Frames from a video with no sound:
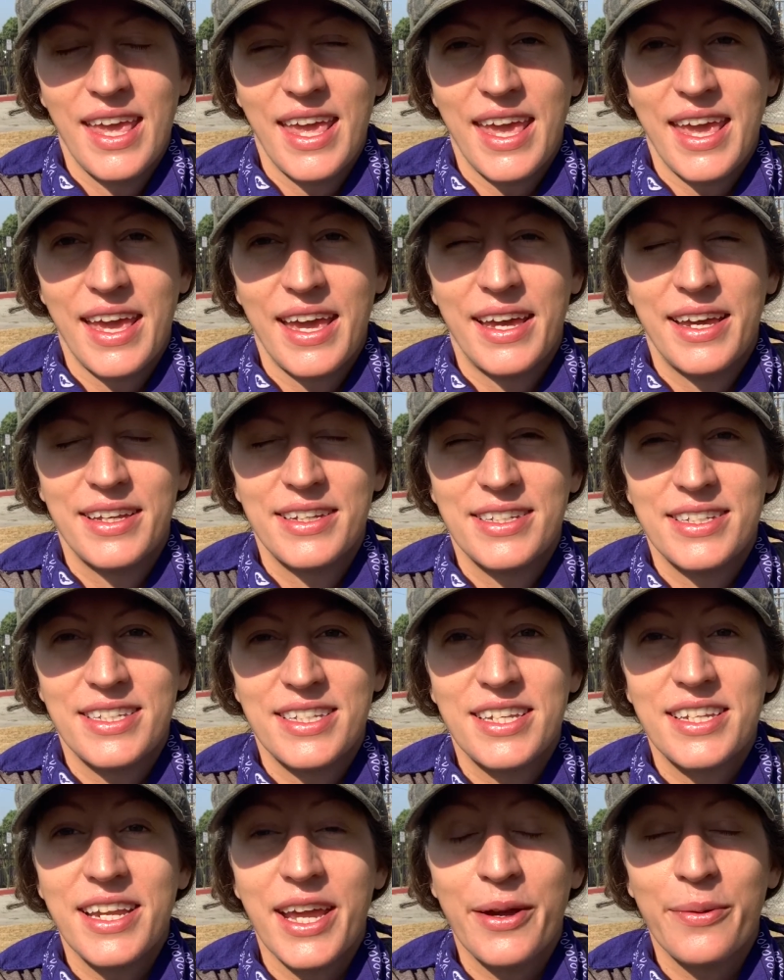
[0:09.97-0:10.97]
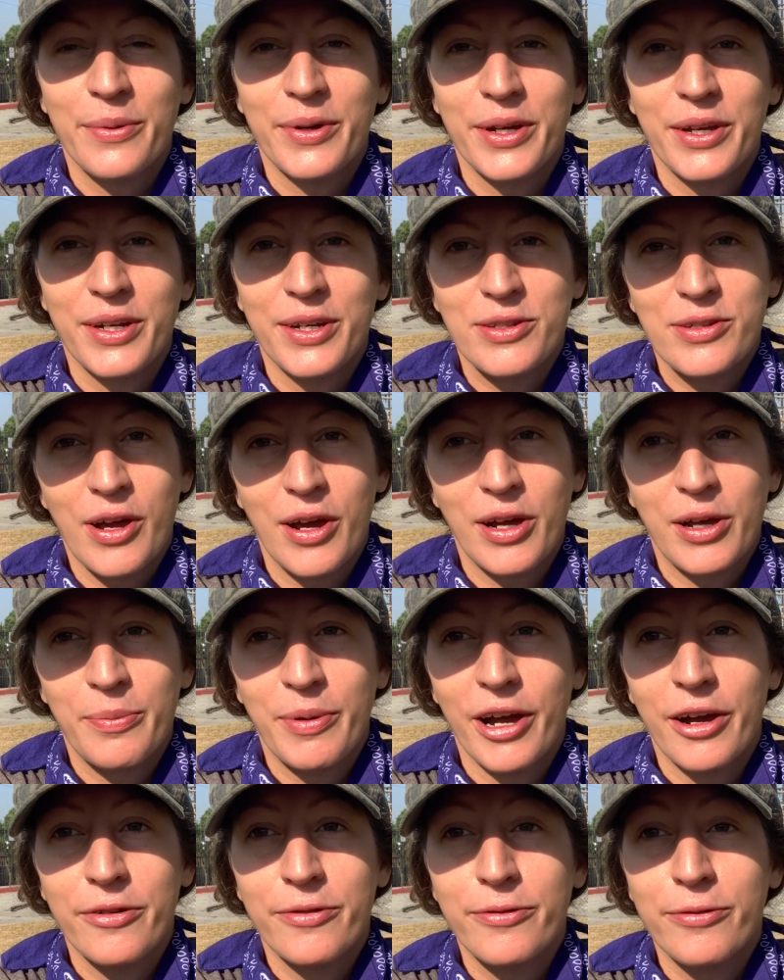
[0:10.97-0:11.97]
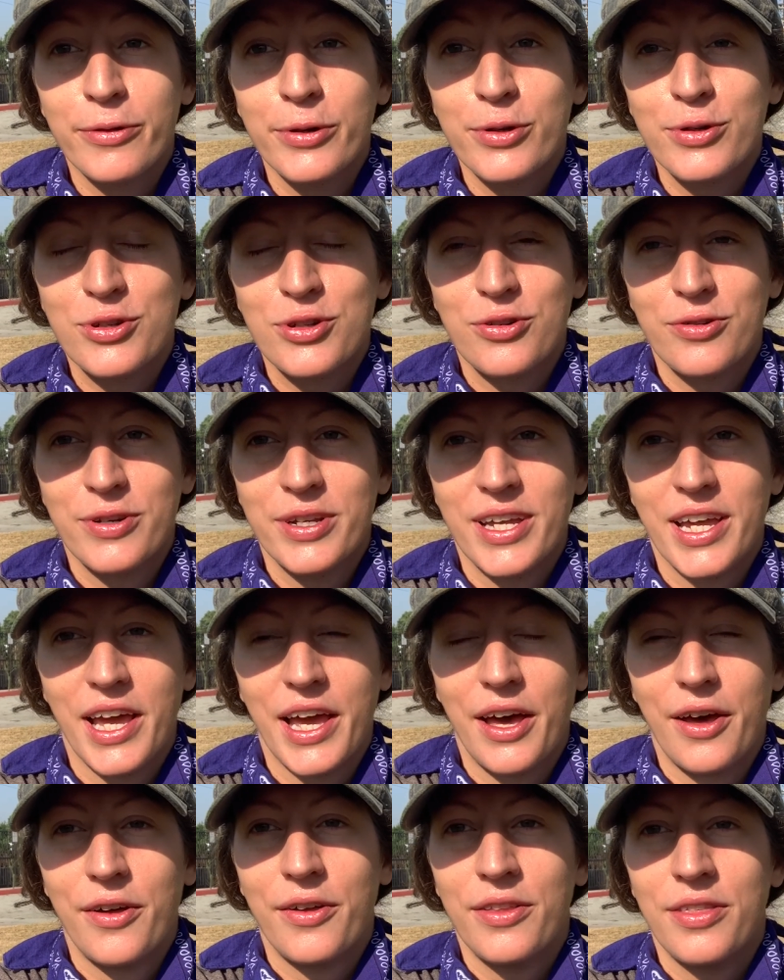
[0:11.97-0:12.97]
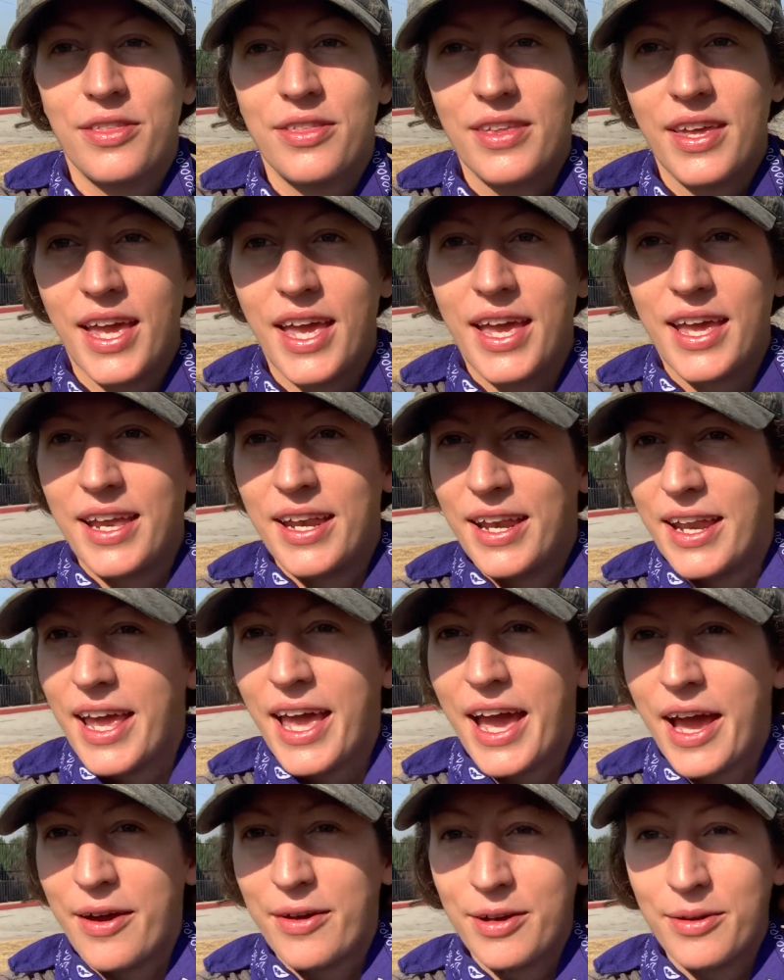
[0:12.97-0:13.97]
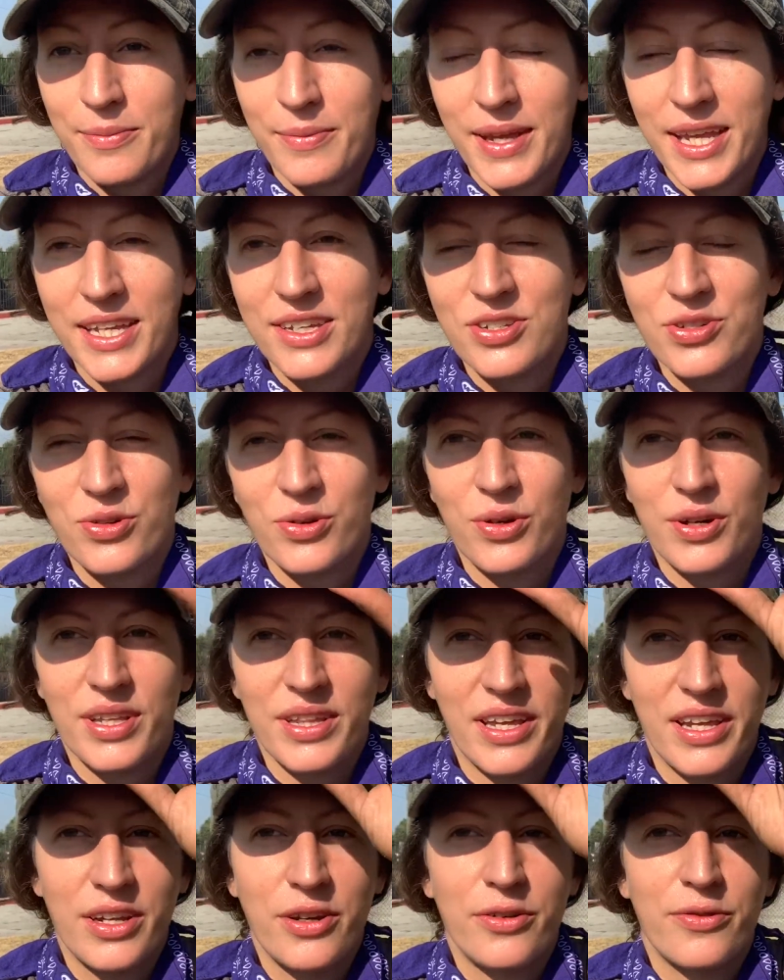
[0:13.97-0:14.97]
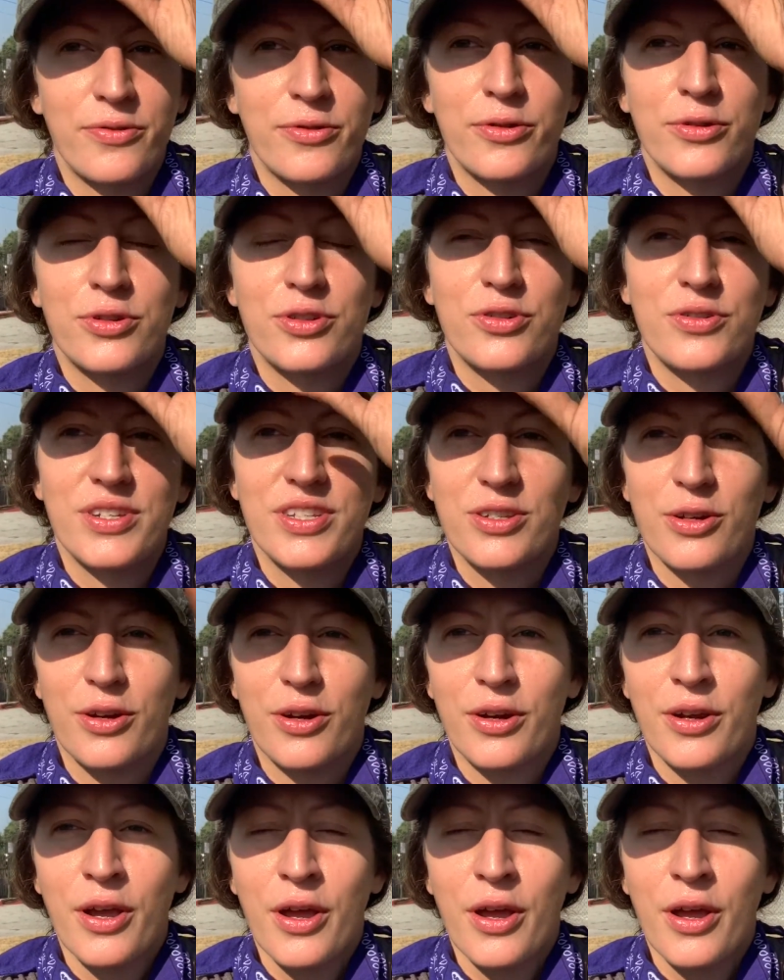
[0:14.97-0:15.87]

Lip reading: And today we're going to talk about fruit tree health and how to make sure that your fruit trees are